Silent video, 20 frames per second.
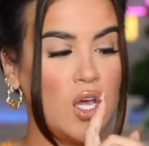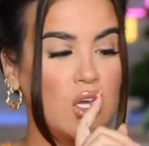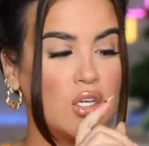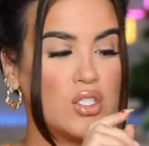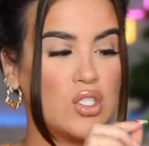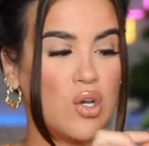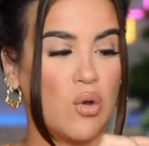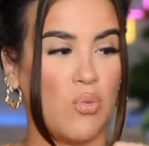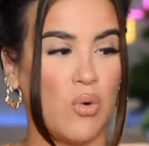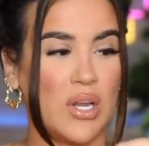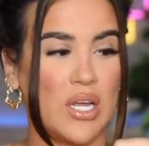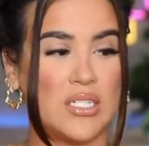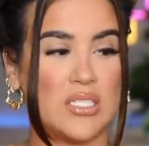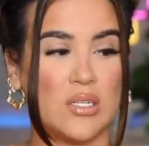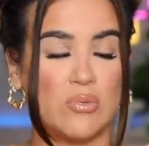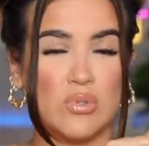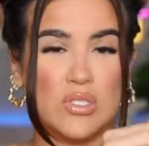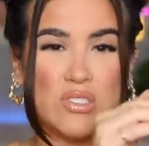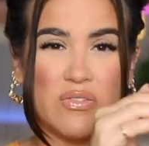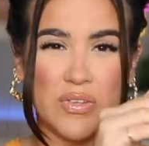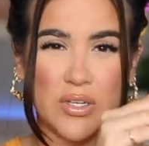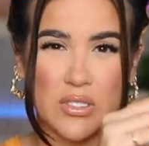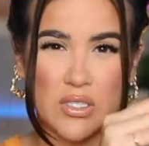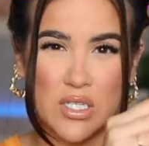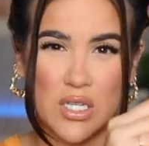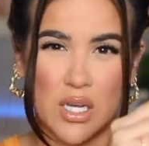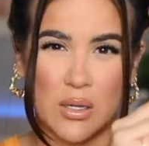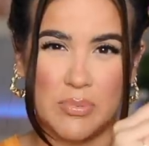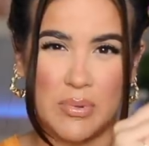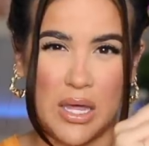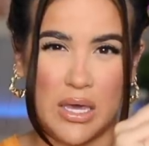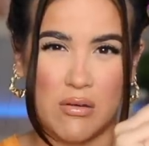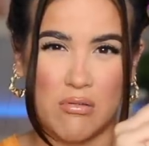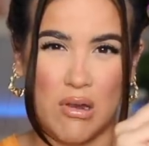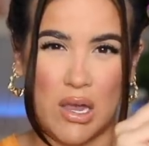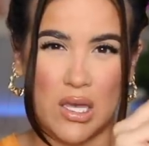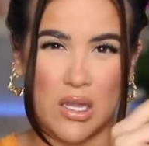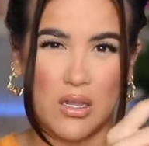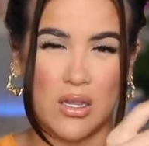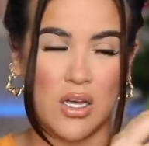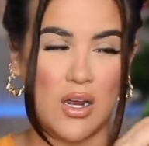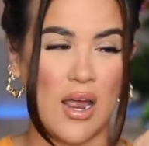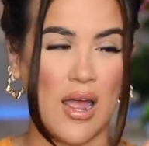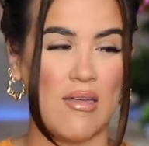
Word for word: So what I did was filled it up like regular